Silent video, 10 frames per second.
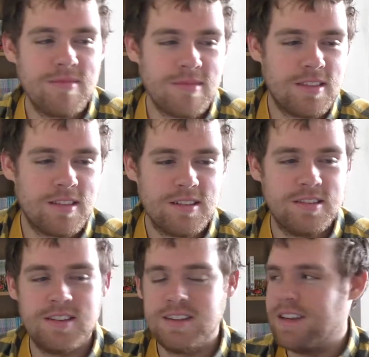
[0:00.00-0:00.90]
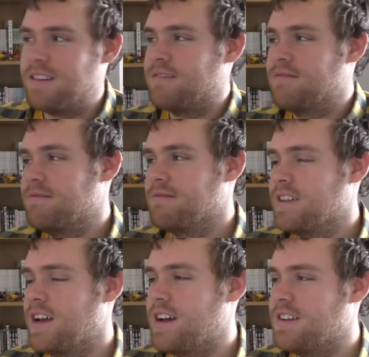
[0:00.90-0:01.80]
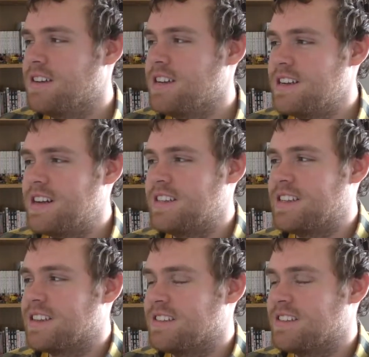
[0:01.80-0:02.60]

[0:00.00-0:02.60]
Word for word: Okay, are you ready? Yeah, do you need ninety seconds?